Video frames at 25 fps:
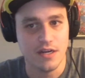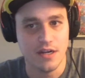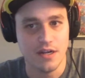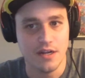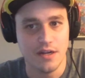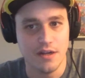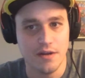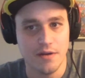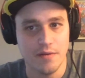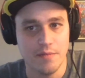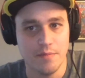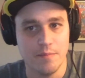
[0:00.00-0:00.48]

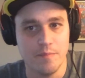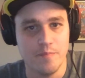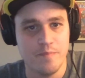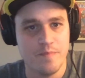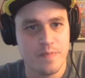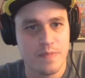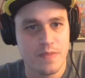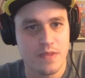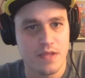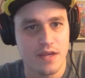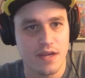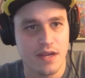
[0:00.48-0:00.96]
I
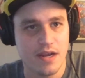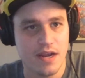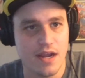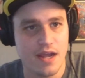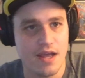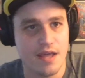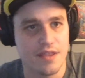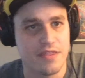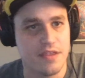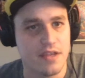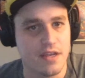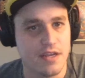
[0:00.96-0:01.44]

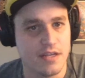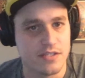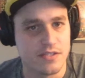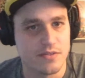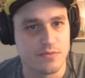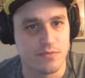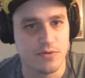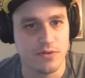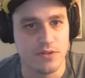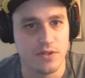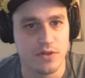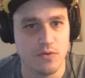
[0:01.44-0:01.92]
think
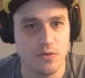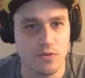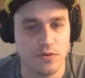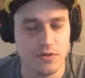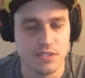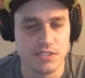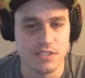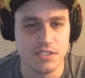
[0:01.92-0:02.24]
it's really cool